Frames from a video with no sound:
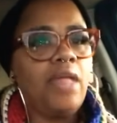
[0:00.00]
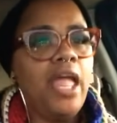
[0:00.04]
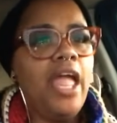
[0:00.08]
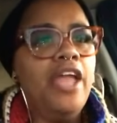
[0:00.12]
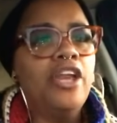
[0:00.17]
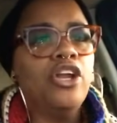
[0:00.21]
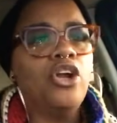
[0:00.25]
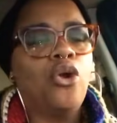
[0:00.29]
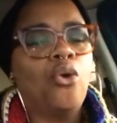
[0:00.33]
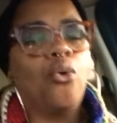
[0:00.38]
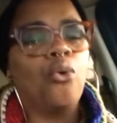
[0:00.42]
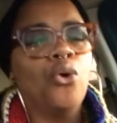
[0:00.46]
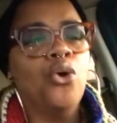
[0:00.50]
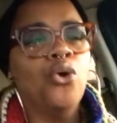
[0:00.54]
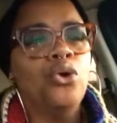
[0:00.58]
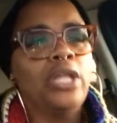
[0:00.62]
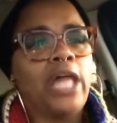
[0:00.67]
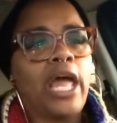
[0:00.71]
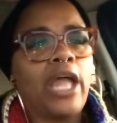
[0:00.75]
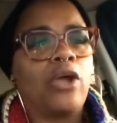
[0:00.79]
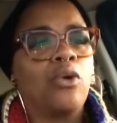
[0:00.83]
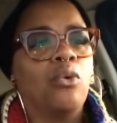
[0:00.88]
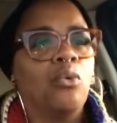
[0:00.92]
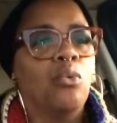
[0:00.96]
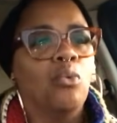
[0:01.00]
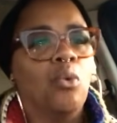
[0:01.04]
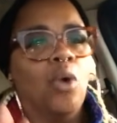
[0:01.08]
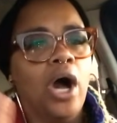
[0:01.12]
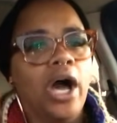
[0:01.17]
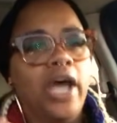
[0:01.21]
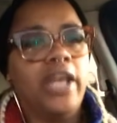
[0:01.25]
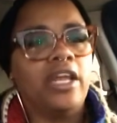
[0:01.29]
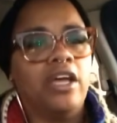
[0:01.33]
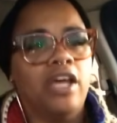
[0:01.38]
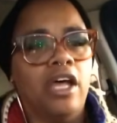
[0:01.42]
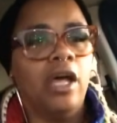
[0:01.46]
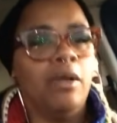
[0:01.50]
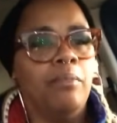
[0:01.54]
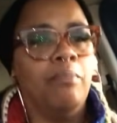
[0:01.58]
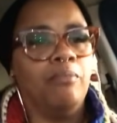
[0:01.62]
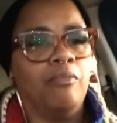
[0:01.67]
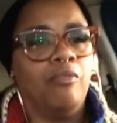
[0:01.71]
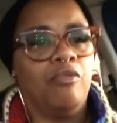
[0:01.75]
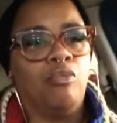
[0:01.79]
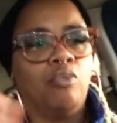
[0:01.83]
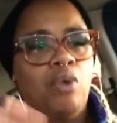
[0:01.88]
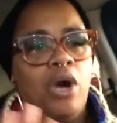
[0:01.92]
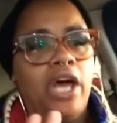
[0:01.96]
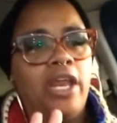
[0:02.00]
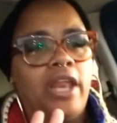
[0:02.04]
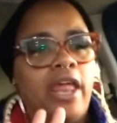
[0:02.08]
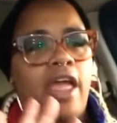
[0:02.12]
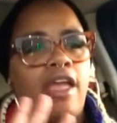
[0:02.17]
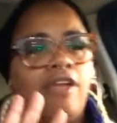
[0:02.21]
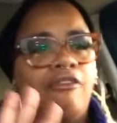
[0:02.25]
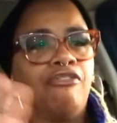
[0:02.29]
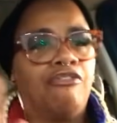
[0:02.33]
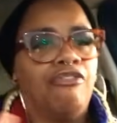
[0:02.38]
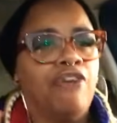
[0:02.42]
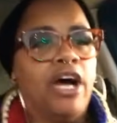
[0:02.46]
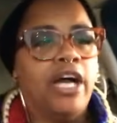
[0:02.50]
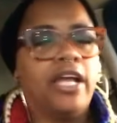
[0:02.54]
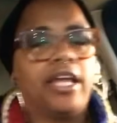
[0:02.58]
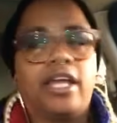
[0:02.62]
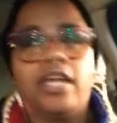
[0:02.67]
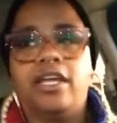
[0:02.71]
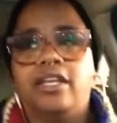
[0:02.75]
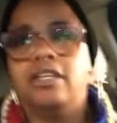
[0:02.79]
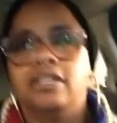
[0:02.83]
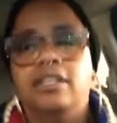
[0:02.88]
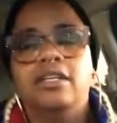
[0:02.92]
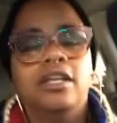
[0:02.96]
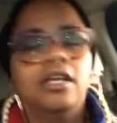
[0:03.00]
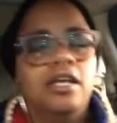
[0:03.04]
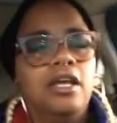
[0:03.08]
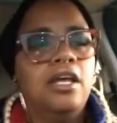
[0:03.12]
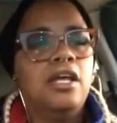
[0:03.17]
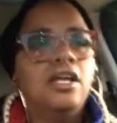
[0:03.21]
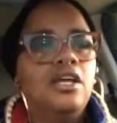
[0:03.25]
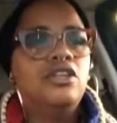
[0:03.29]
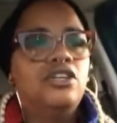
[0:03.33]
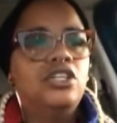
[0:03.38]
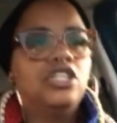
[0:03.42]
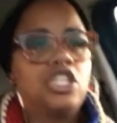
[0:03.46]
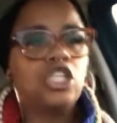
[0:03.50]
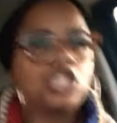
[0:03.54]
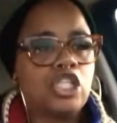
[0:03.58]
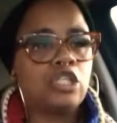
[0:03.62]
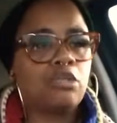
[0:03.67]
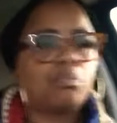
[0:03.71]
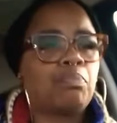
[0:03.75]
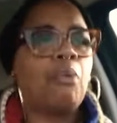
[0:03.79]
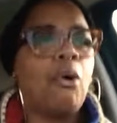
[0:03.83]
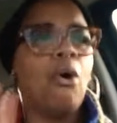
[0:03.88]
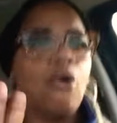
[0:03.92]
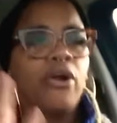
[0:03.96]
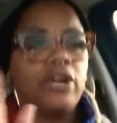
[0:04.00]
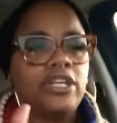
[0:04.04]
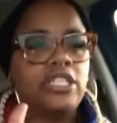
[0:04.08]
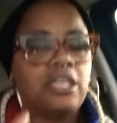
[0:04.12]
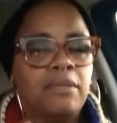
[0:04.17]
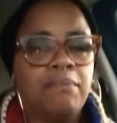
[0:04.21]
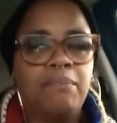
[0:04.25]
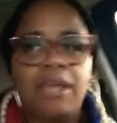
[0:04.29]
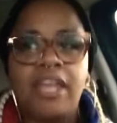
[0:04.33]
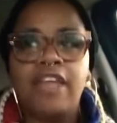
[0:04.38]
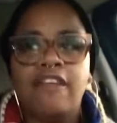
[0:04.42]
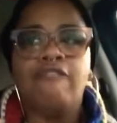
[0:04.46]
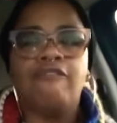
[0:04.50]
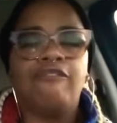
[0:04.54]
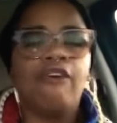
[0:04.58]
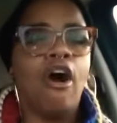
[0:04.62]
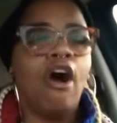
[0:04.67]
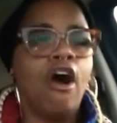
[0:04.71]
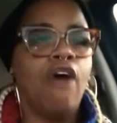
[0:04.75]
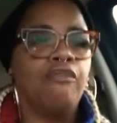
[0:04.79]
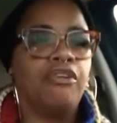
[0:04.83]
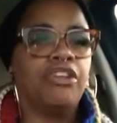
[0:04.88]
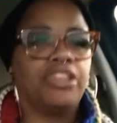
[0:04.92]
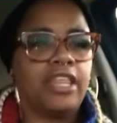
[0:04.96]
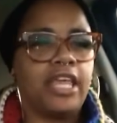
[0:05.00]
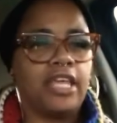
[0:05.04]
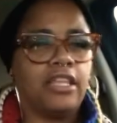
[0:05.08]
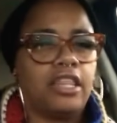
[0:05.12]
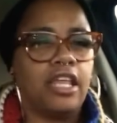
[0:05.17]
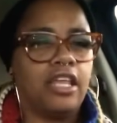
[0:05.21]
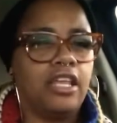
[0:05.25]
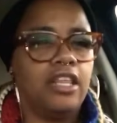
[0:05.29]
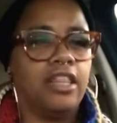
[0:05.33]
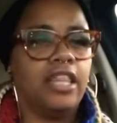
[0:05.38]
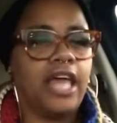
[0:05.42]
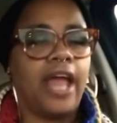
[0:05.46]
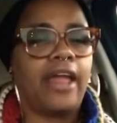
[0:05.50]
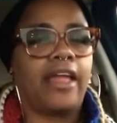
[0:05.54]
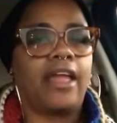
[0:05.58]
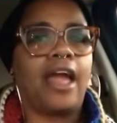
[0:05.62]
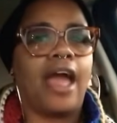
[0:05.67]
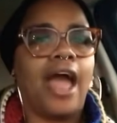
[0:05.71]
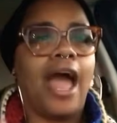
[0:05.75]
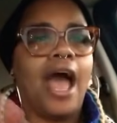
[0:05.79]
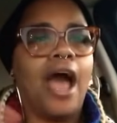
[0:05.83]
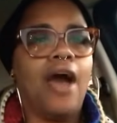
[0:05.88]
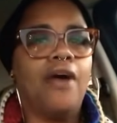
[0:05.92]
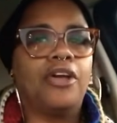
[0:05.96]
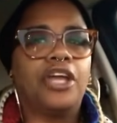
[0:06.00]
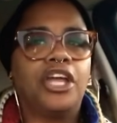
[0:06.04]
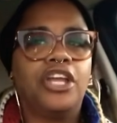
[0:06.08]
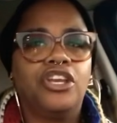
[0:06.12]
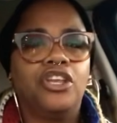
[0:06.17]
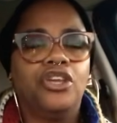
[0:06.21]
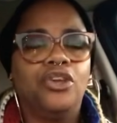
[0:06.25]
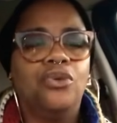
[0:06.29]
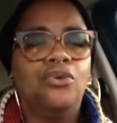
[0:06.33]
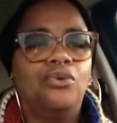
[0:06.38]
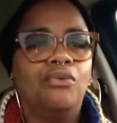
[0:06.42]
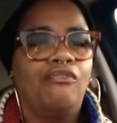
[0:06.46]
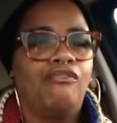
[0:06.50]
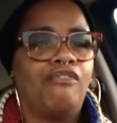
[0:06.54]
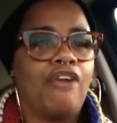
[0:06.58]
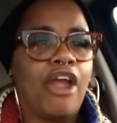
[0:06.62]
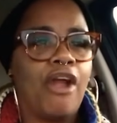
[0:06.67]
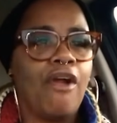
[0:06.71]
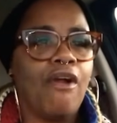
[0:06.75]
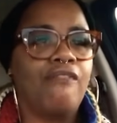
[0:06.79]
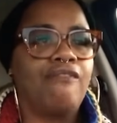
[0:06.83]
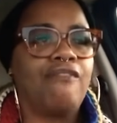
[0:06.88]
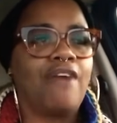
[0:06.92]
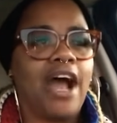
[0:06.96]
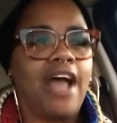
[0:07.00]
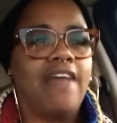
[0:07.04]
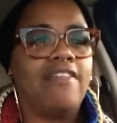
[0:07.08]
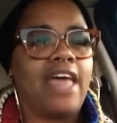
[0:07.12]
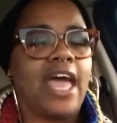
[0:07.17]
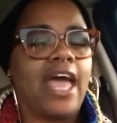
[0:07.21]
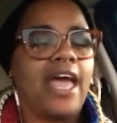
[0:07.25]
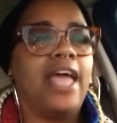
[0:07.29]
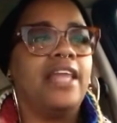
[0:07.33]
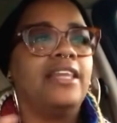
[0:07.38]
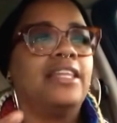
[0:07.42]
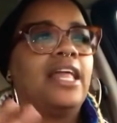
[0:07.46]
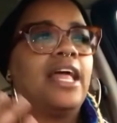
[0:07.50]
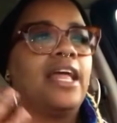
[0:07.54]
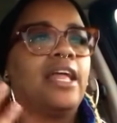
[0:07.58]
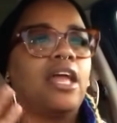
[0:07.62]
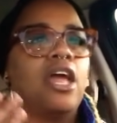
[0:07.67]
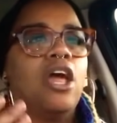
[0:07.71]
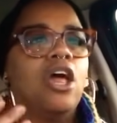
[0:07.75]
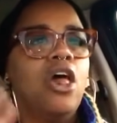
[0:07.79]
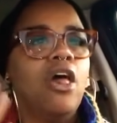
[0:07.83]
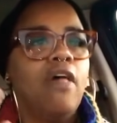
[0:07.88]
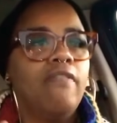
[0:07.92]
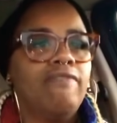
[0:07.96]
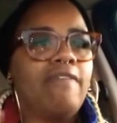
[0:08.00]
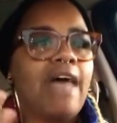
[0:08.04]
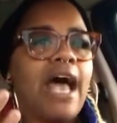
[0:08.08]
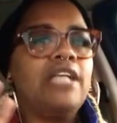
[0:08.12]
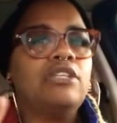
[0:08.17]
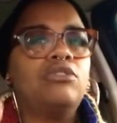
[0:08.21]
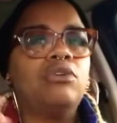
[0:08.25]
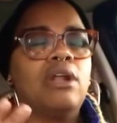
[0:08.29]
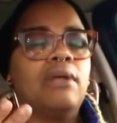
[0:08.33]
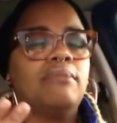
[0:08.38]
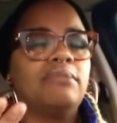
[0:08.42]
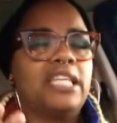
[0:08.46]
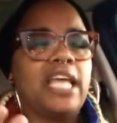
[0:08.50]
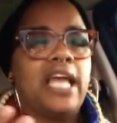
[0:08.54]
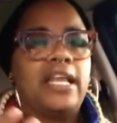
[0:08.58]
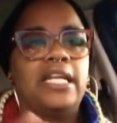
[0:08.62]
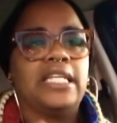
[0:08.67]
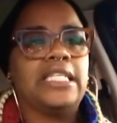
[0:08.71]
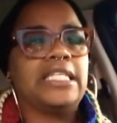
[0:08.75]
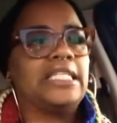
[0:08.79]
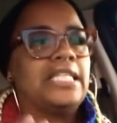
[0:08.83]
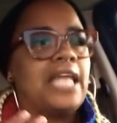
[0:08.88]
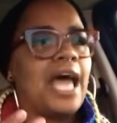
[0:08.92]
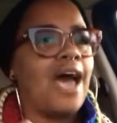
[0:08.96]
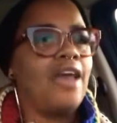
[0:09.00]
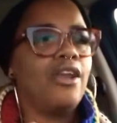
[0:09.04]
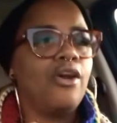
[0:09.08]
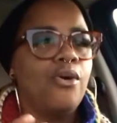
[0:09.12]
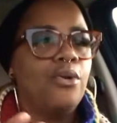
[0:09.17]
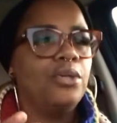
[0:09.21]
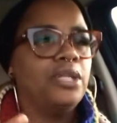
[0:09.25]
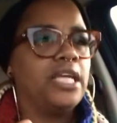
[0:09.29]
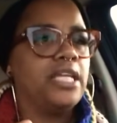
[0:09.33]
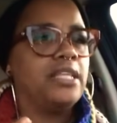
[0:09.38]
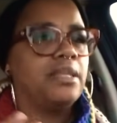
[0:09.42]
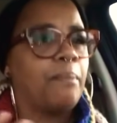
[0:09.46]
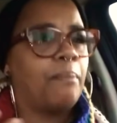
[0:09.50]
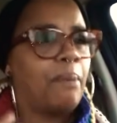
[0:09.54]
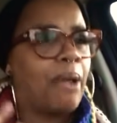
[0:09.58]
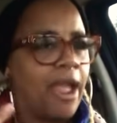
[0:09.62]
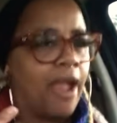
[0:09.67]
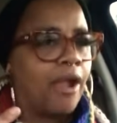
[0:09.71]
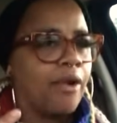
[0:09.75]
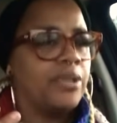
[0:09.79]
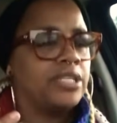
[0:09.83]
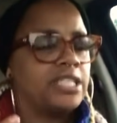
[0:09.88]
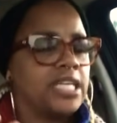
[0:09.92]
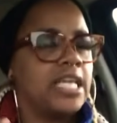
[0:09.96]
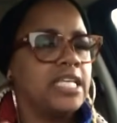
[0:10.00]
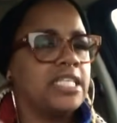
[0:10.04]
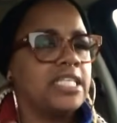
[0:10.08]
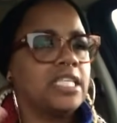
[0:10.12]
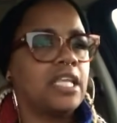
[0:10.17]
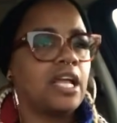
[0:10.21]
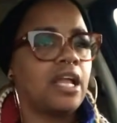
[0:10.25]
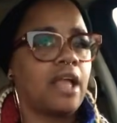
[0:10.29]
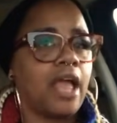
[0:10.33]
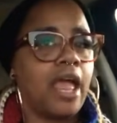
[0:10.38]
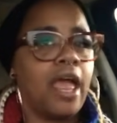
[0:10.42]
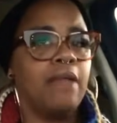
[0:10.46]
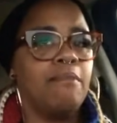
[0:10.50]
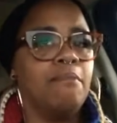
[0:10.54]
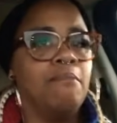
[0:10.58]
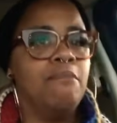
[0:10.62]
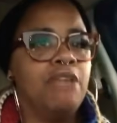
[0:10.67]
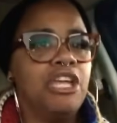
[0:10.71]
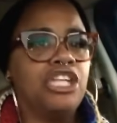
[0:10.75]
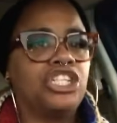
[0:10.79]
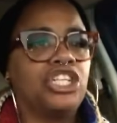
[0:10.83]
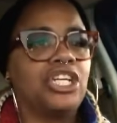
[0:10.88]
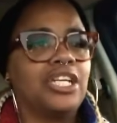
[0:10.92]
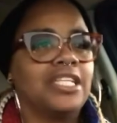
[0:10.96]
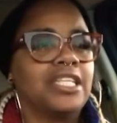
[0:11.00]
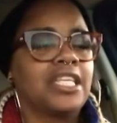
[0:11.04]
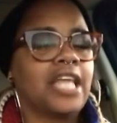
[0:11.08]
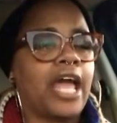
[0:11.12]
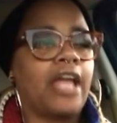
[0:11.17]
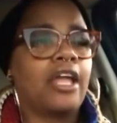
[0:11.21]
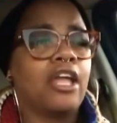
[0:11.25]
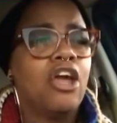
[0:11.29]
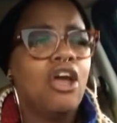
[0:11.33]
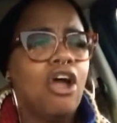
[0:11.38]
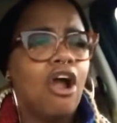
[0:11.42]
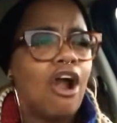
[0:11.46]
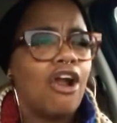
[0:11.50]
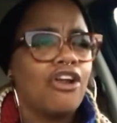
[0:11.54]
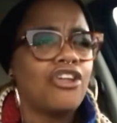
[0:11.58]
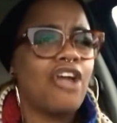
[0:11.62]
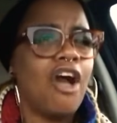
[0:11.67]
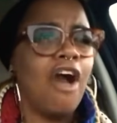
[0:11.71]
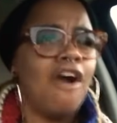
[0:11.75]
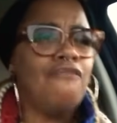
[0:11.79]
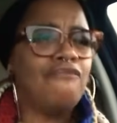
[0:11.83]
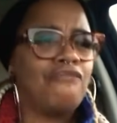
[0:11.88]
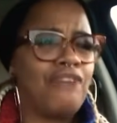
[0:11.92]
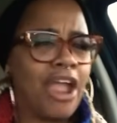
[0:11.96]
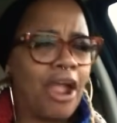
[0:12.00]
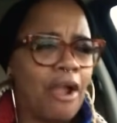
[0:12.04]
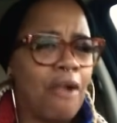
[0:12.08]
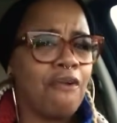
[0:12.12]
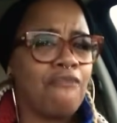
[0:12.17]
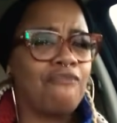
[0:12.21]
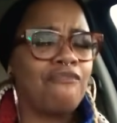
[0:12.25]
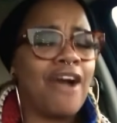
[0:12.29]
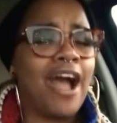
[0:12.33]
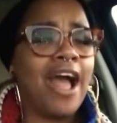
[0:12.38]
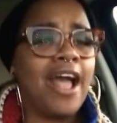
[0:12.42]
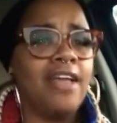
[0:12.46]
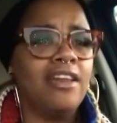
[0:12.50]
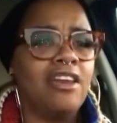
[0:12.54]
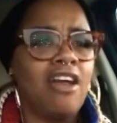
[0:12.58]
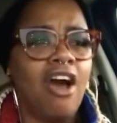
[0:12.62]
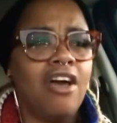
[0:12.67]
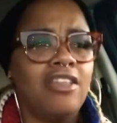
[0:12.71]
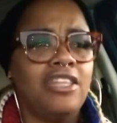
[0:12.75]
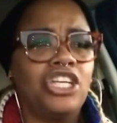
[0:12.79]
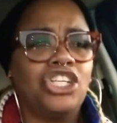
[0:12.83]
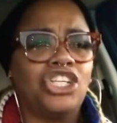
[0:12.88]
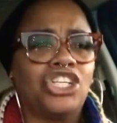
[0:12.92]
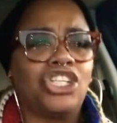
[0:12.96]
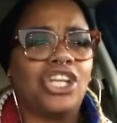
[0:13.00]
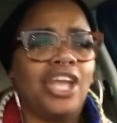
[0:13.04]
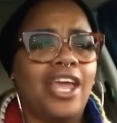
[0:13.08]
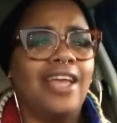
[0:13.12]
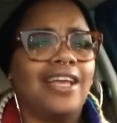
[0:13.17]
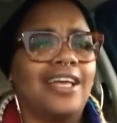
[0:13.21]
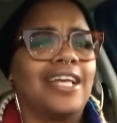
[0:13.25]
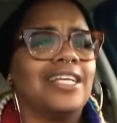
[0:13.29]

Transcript: and crew like what a um, what a fucking sport to be involved with that, that like how can you verify that and like that's what I'm saying. It's not only the parents, it's the admissions. Like, are y'all verifying all this shit?